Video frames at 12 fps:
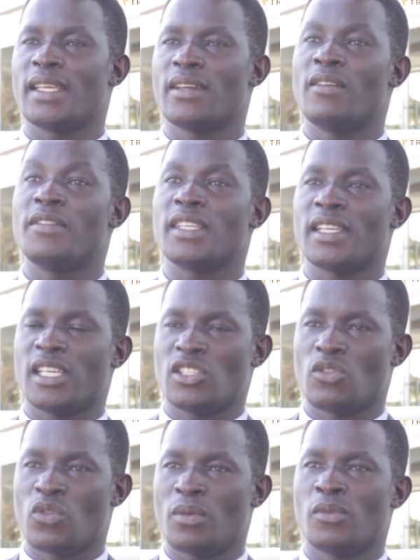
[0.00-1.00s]
of
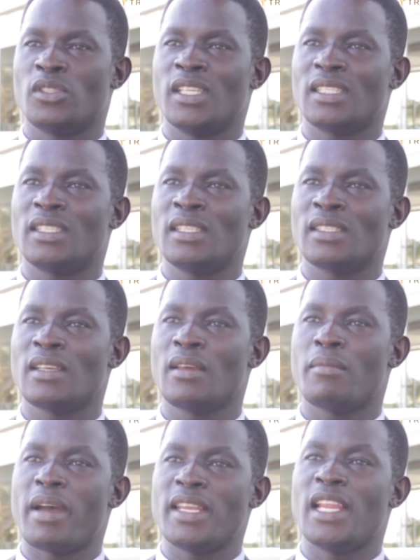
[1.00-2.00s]
international criminal justice
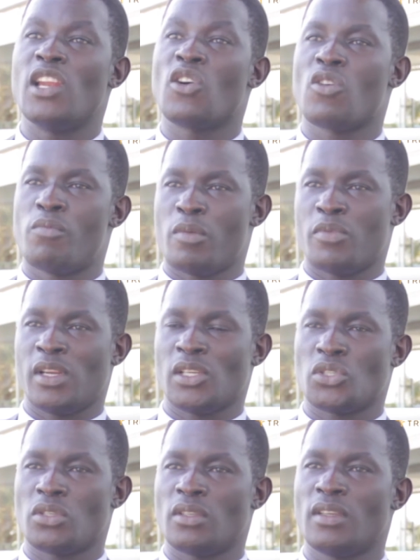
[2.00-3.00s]
by the local
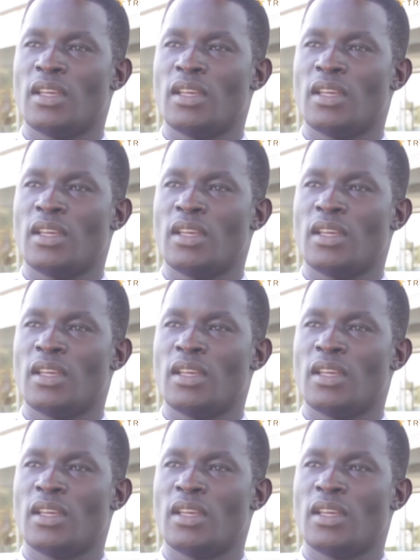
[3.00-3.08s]
population.